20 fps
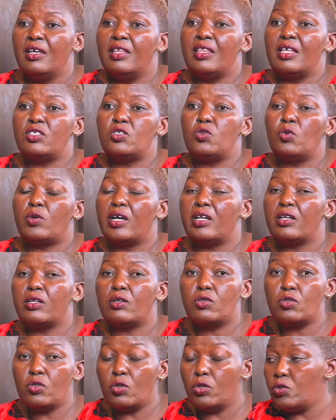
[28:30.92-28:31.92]
that you can
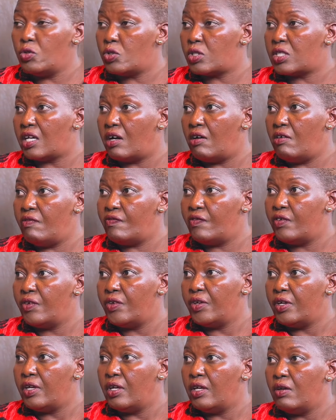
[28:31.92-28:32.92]
grow yourself
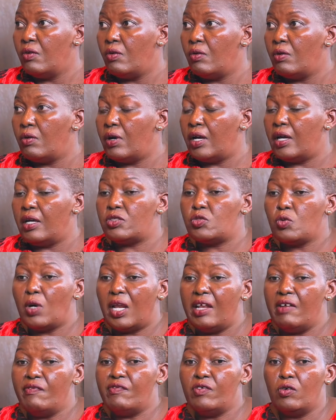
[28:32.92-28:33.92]
to a
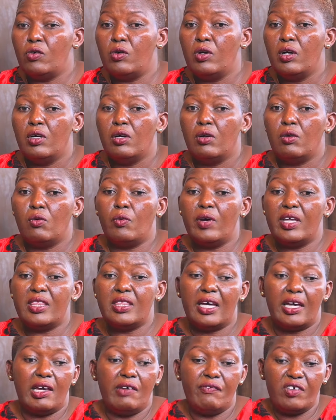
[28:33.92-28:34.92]
level
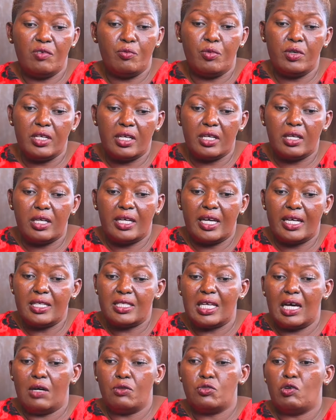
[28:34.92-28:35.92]
whether everybody
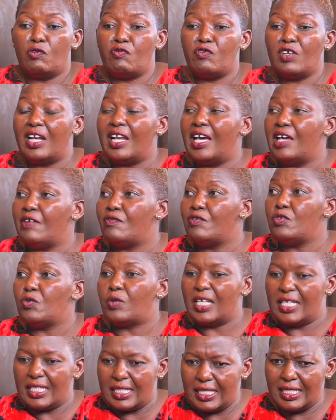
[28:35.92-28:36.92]
gets out of your life, you
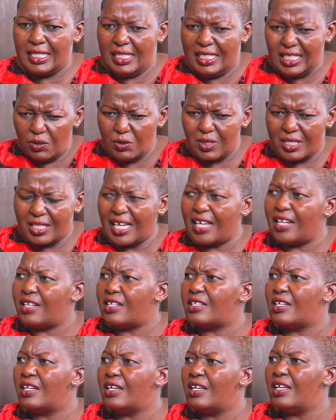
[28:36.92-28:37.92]
can still
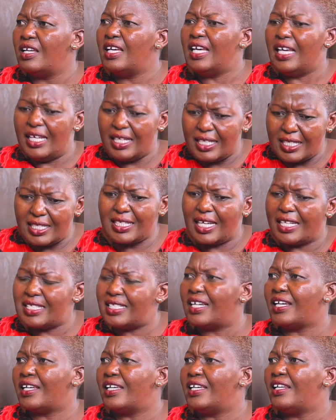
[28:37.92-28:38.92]
stand and
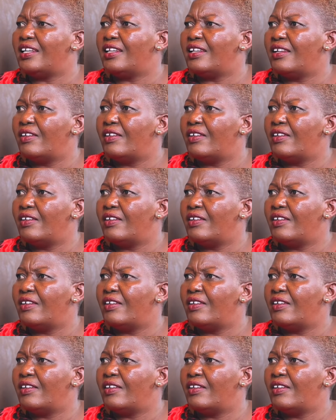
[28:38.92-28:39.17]
start again.